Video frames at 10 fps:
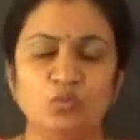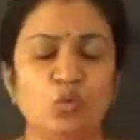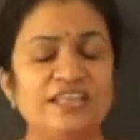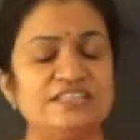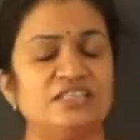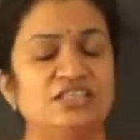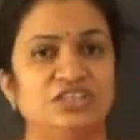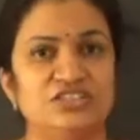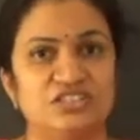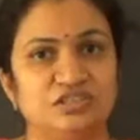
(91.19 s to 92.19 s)
one is the
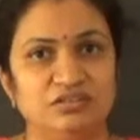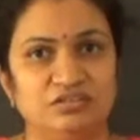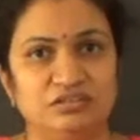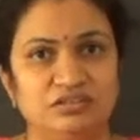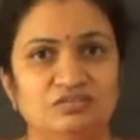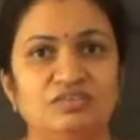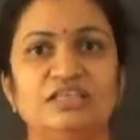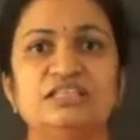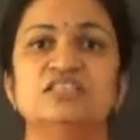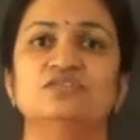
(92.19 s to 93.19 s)
integer,
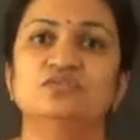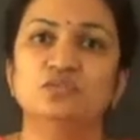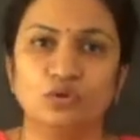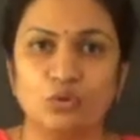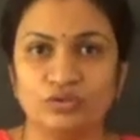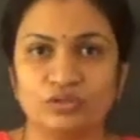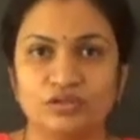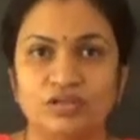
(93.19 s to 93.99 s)
one is the float,